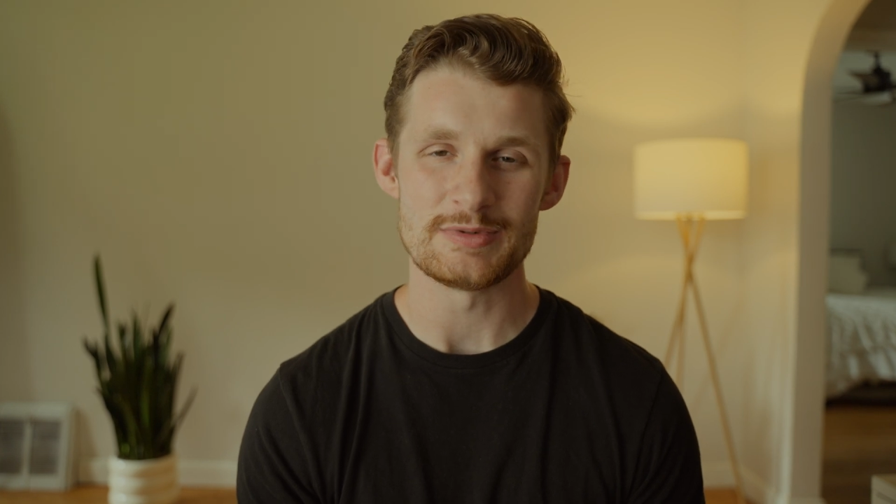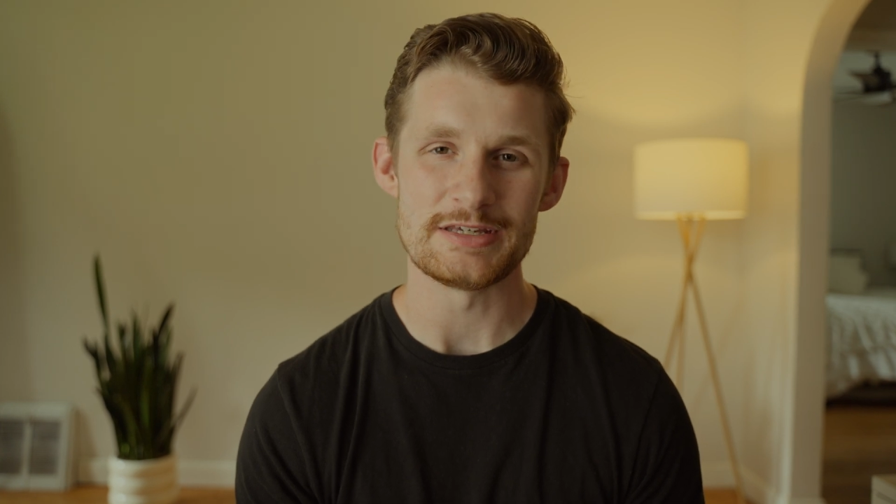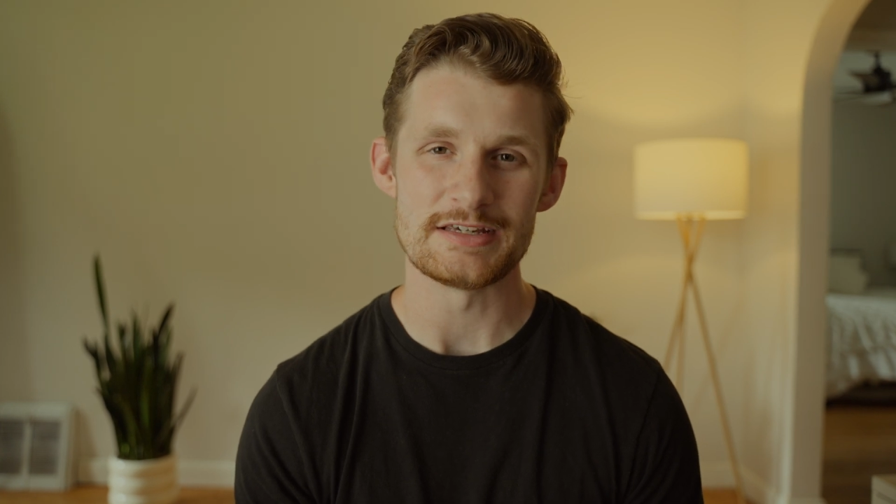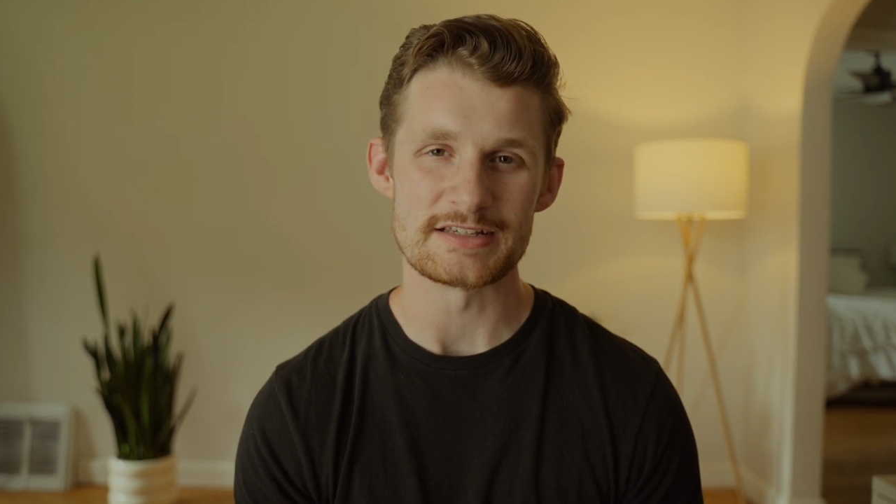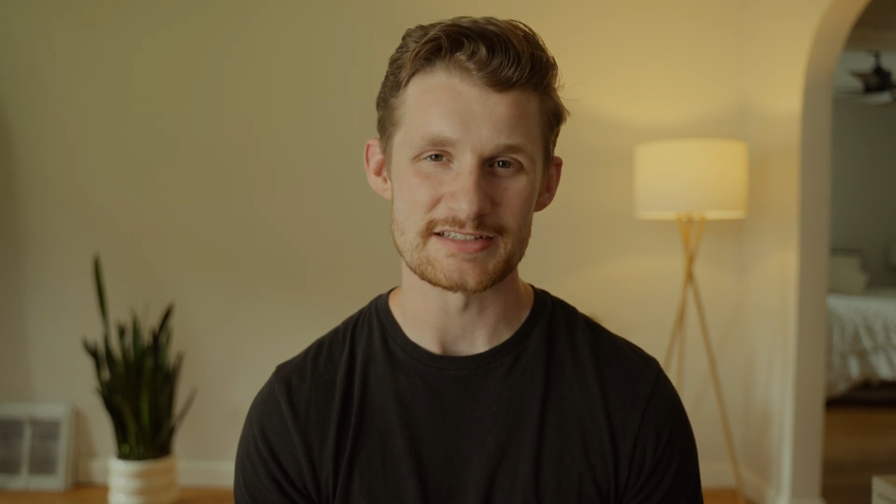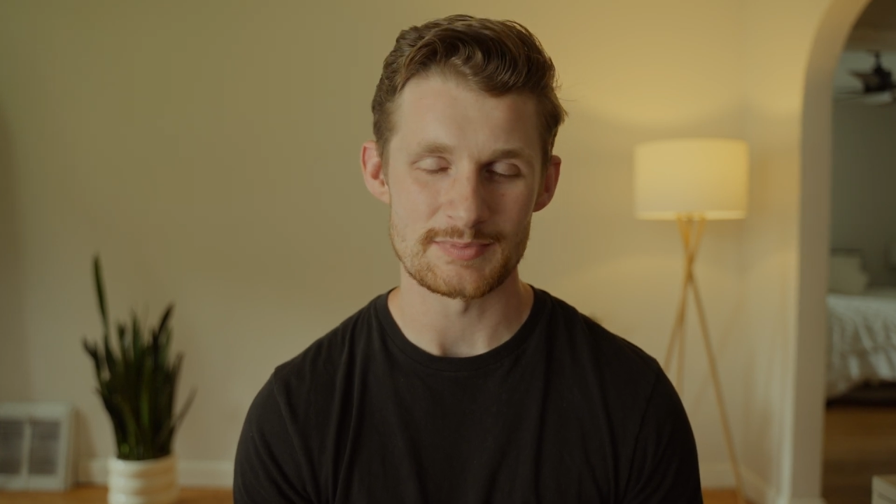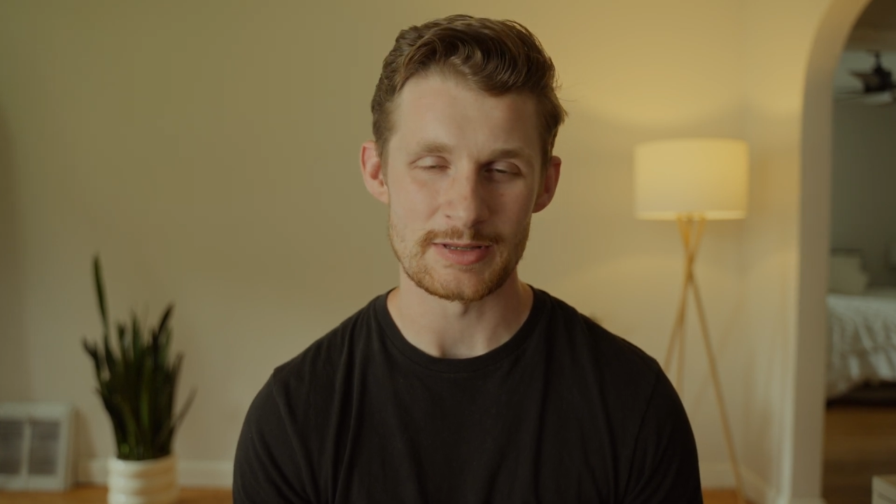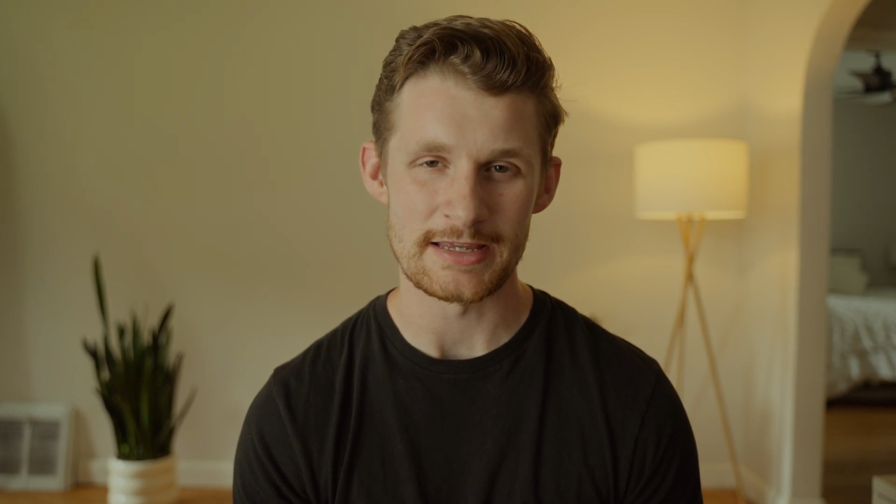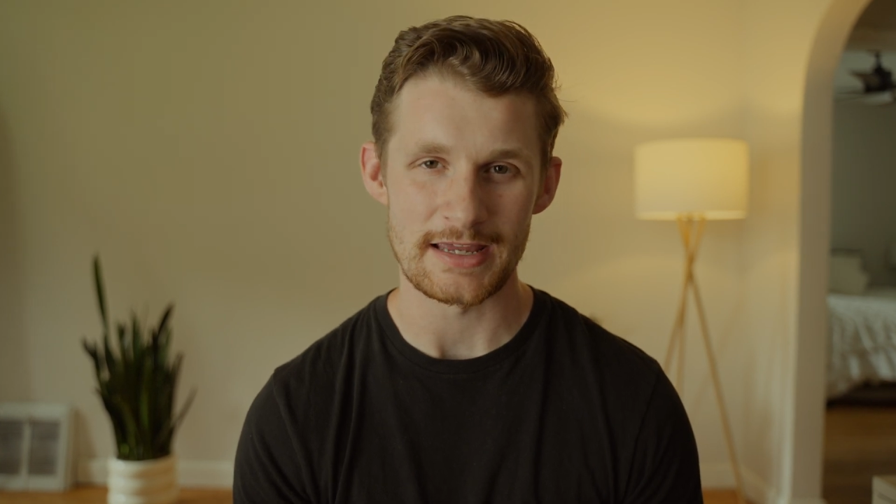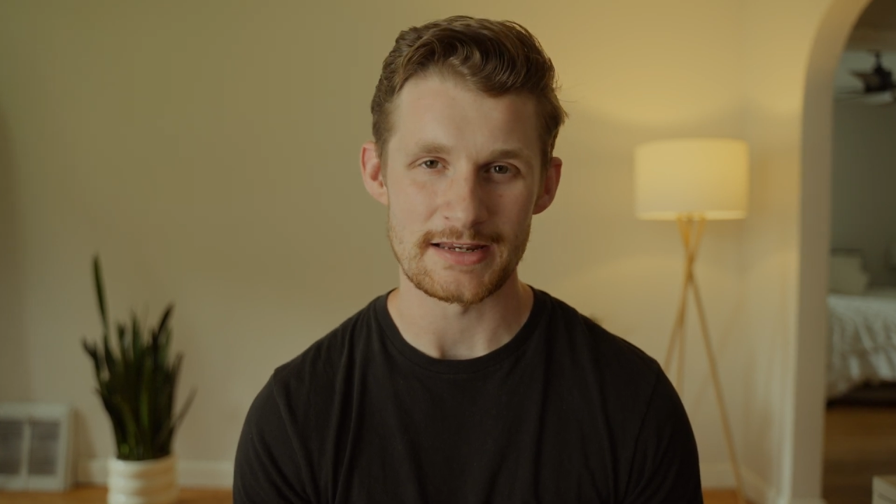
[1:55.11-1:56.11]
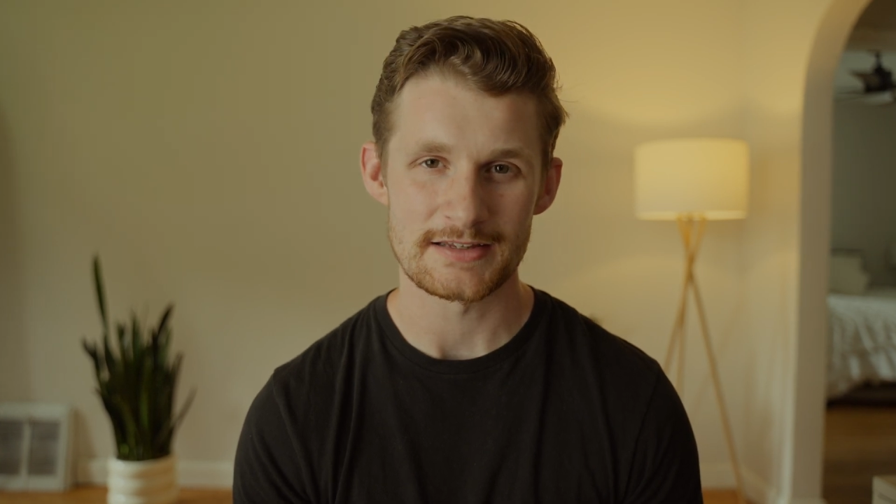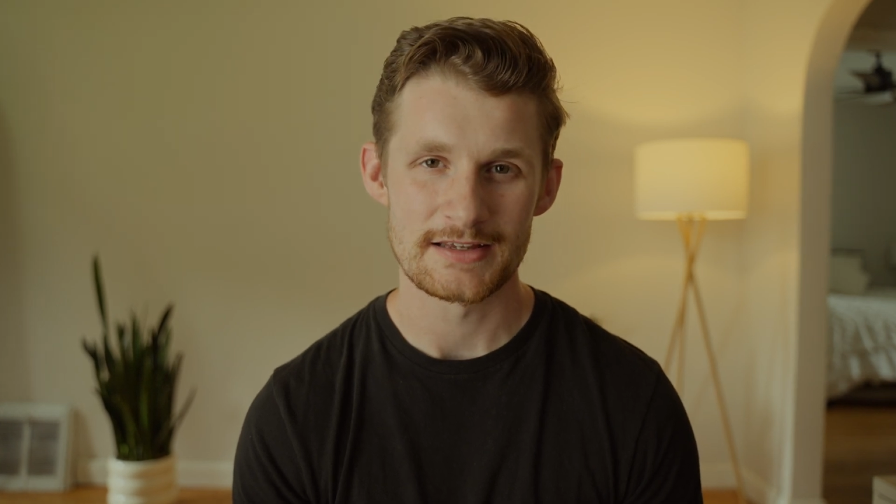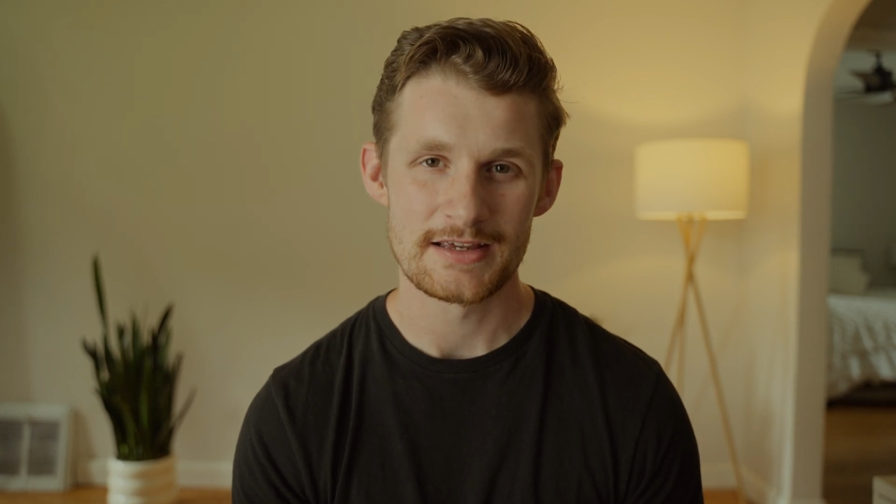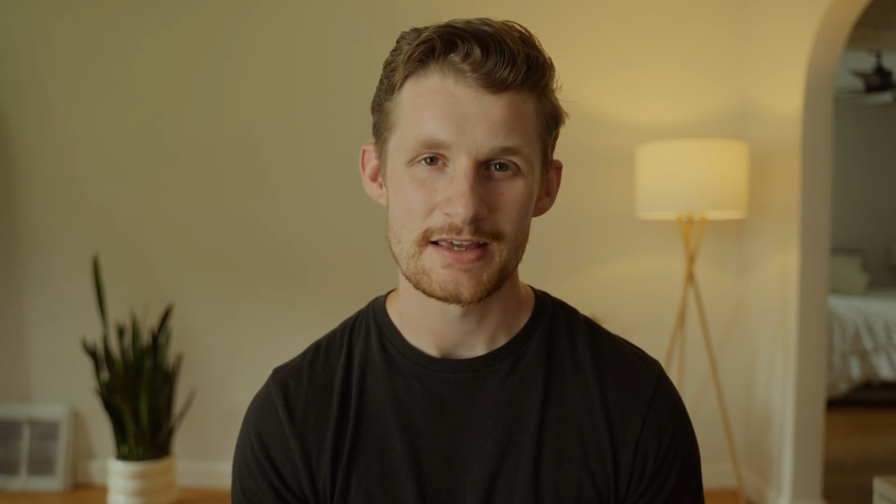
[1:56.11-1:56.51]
be explained.